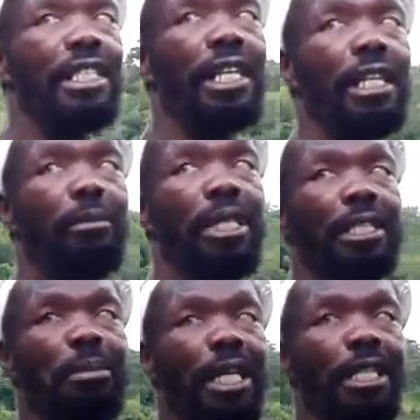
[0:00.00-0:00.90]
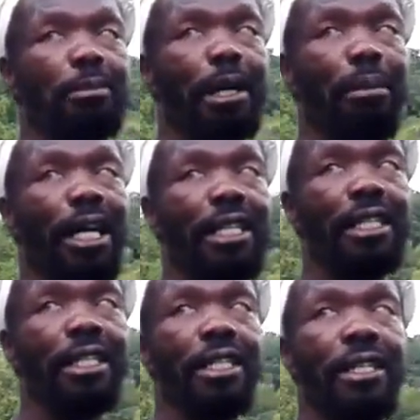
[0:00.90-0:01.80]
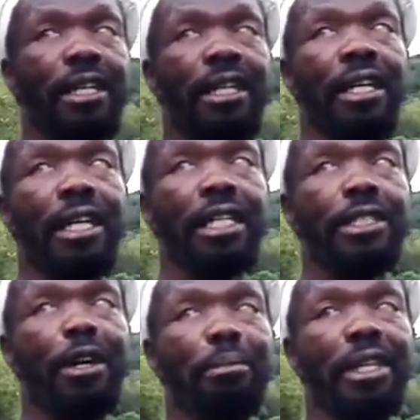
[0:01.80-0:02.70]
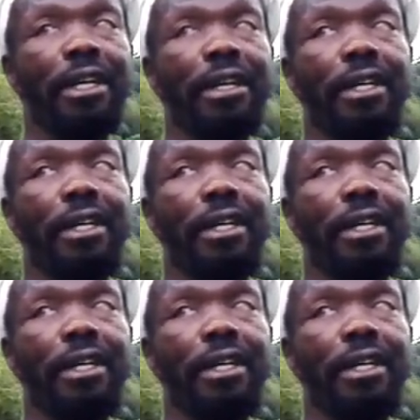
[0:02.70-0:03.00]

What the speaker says: on a daily basis, because my body is up there.